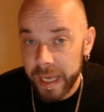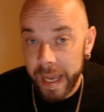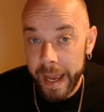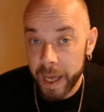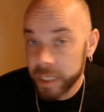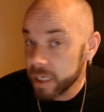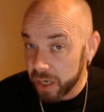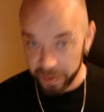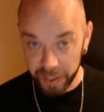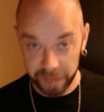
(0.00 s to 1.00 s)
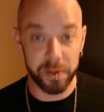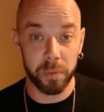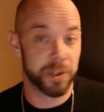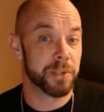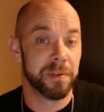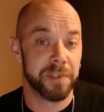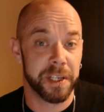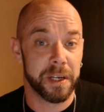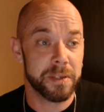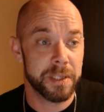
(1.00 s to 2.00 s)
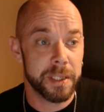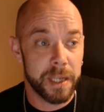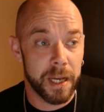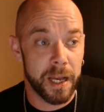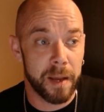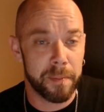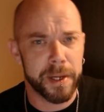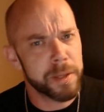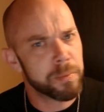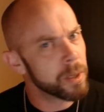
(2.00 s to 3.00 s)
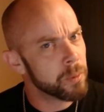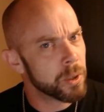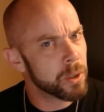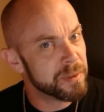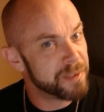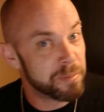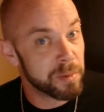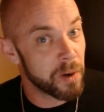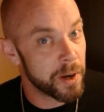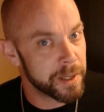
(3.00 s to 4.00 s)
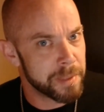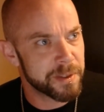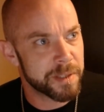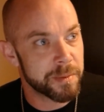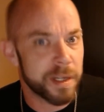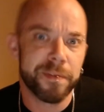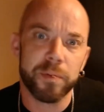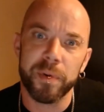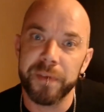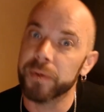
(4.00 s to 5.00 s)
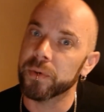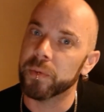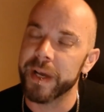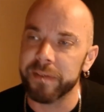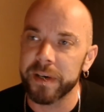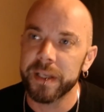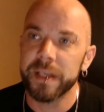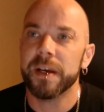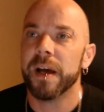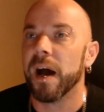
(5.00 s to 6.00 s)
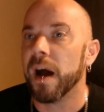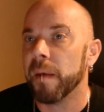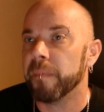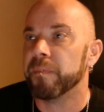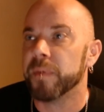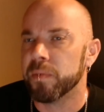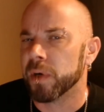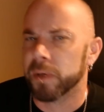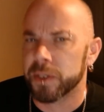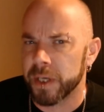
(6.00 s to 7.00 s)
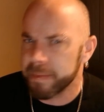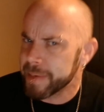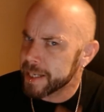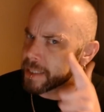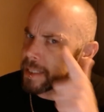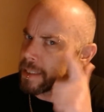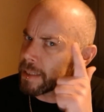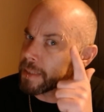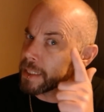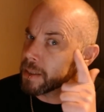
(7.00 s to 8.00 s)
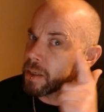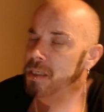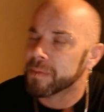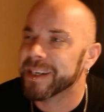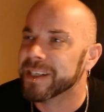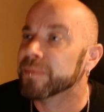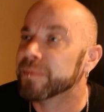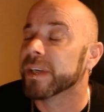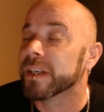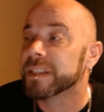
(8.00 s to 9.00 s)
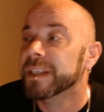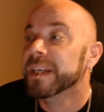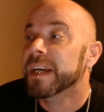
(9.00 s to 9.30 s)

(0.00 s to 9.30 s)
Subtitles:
I don't know if any of you watch my videos. I know you probably watch them if you've provided me with some stuff for review or whatever. You probably watch, better say something nice about our products.